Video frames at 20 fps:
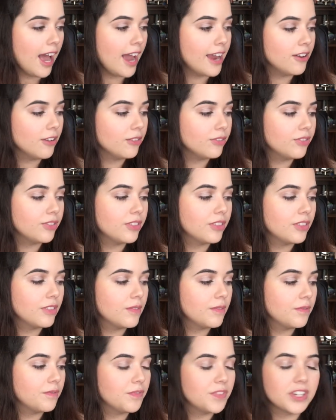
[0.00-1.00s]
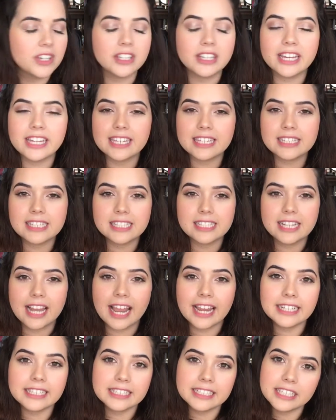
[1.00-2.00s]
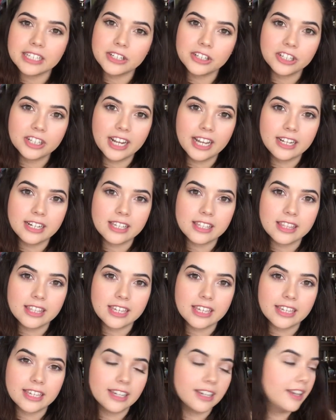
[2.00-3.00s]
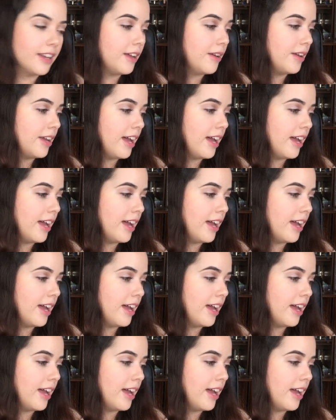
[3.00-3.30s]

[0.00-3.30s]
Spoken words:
I don't feel like it's tightening or anything.